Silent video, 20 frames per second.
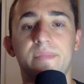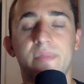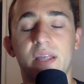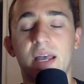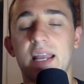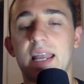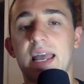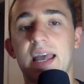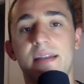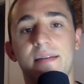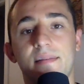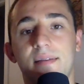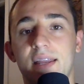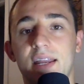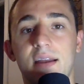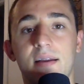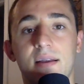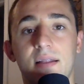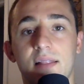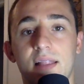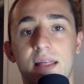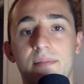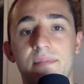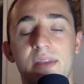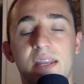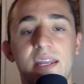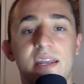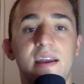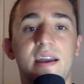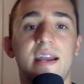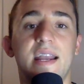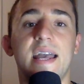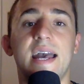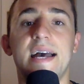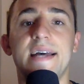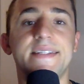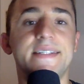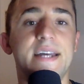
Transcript: Again, let me hear it, guys.